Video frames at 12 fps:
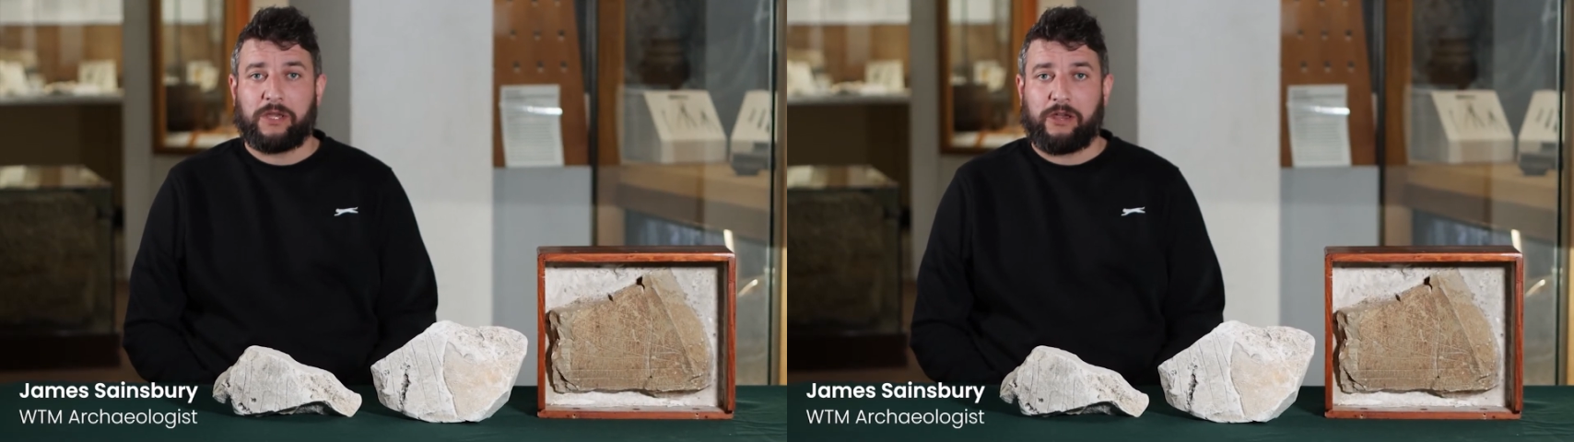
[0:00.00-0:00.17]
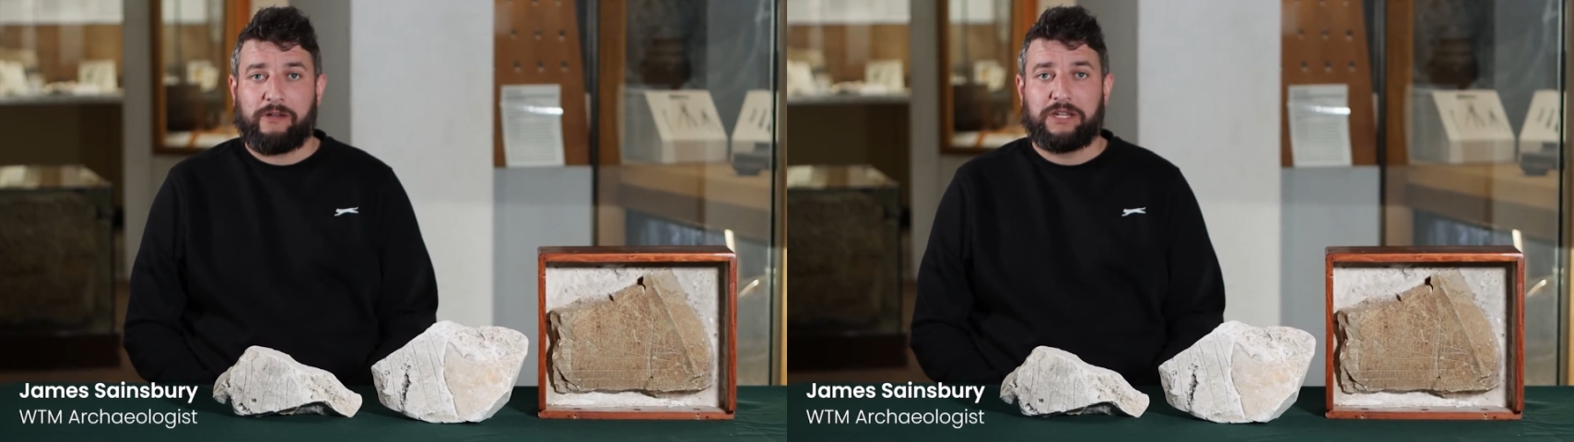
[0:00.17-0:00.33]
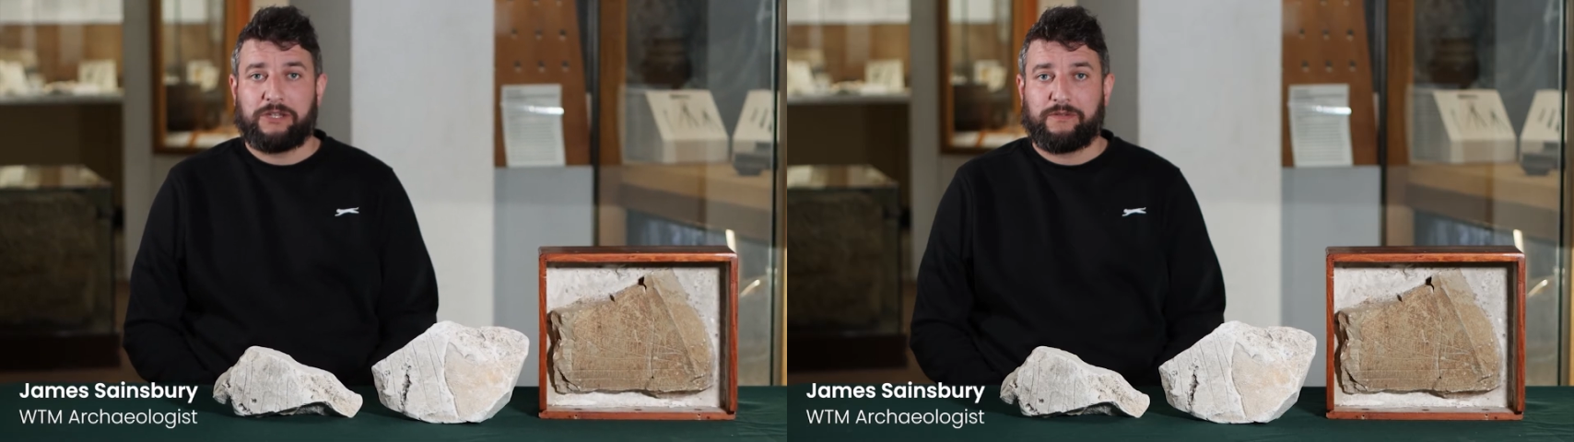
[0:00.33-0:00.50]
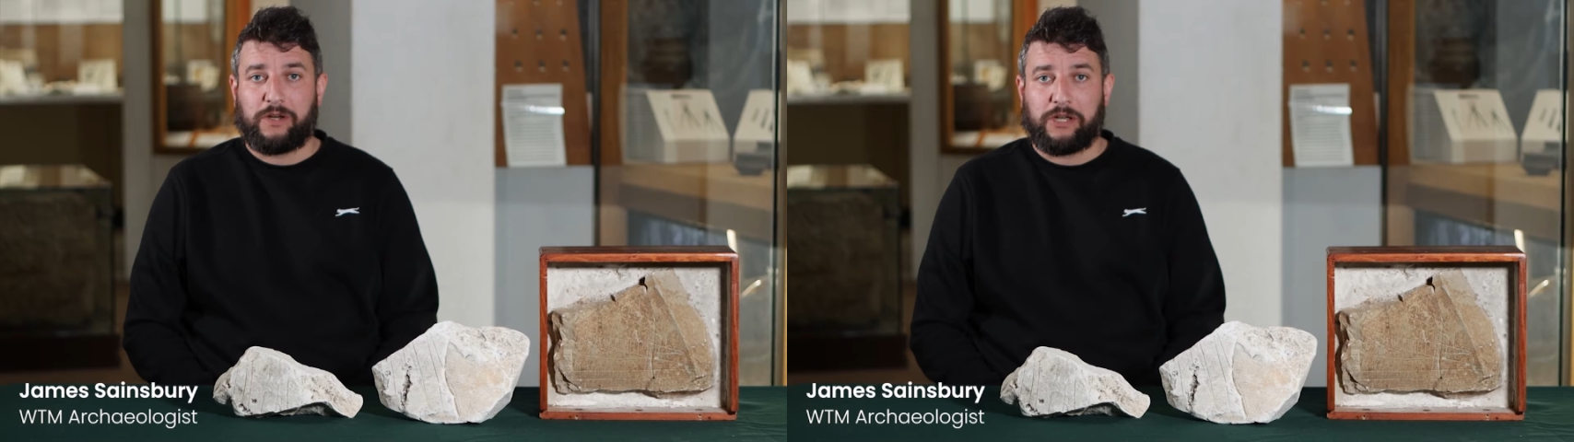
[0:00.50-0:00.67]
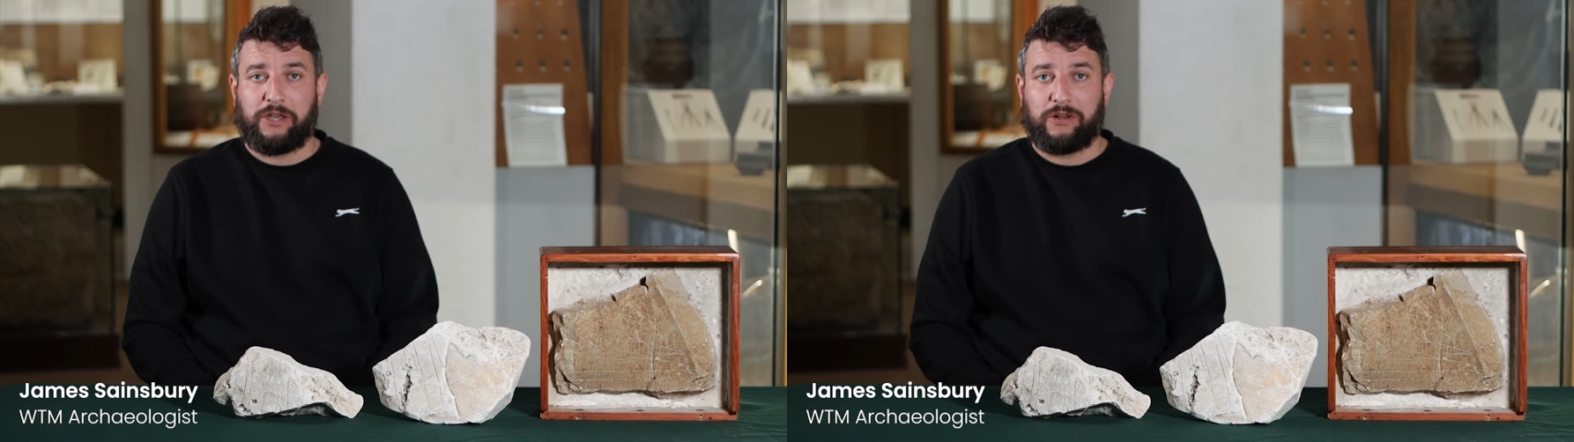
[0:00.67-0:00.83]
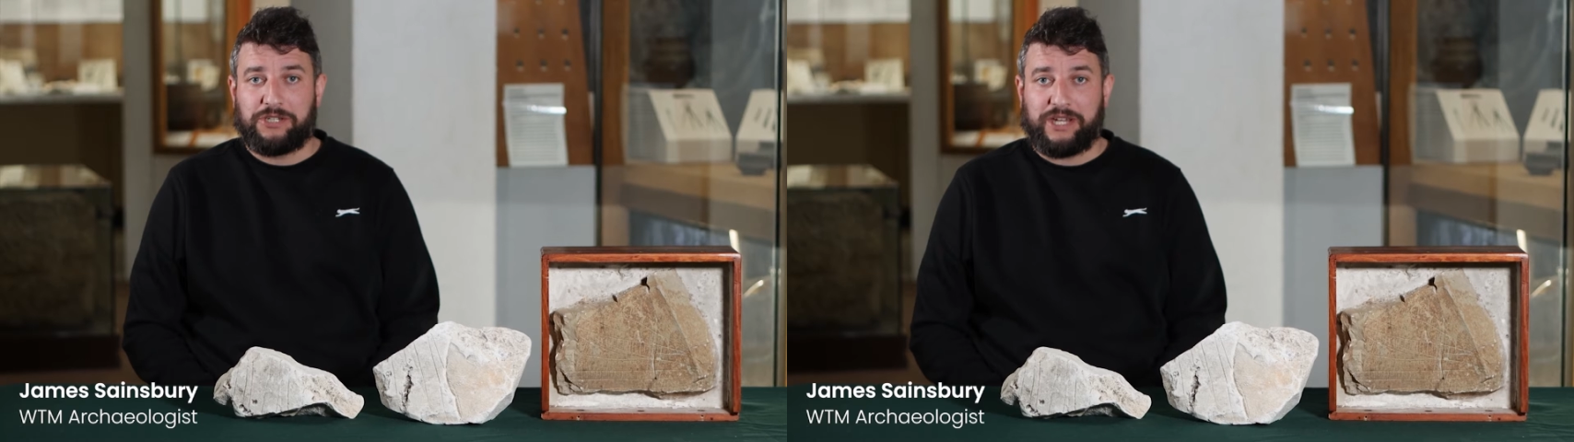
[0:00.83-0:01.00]
curator of
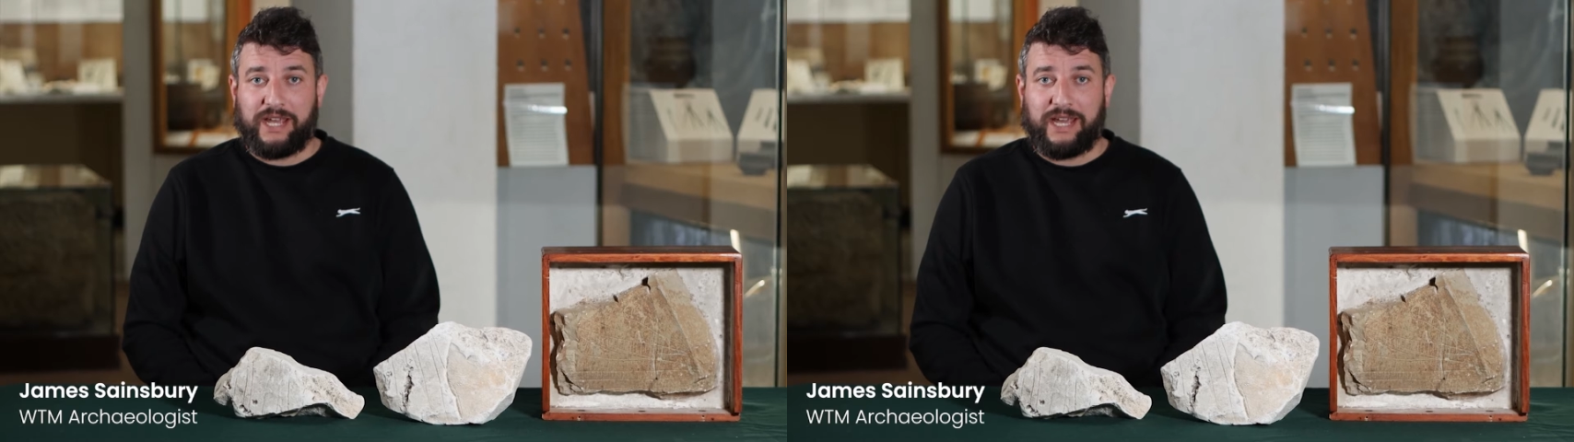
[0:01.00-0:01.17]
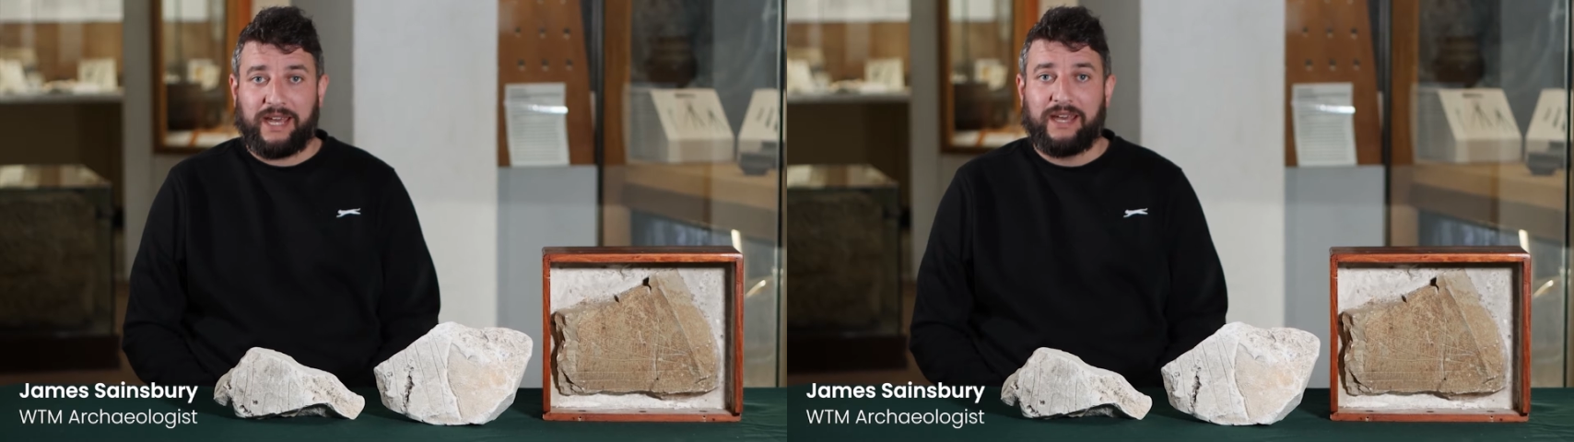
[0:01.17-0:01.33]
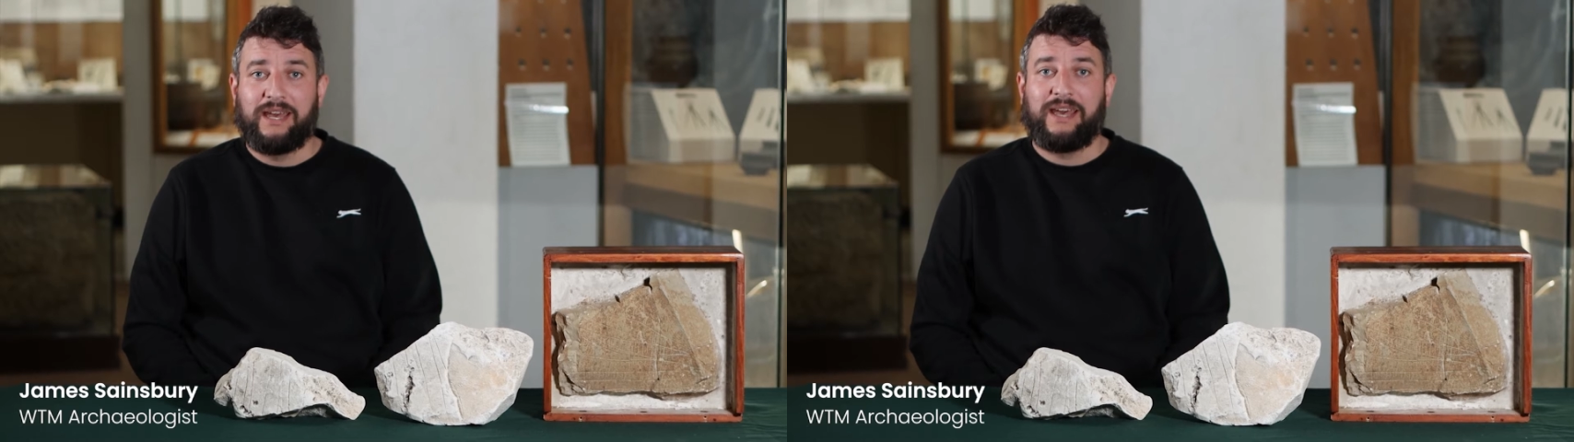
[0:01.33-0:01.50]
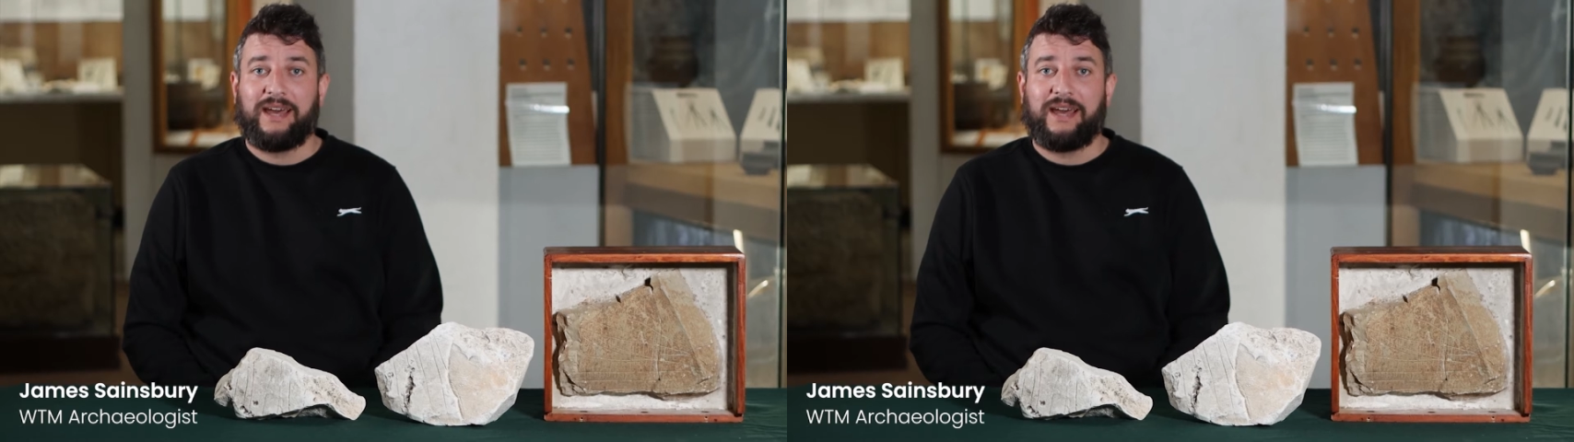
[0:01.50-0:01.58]
archaeology here.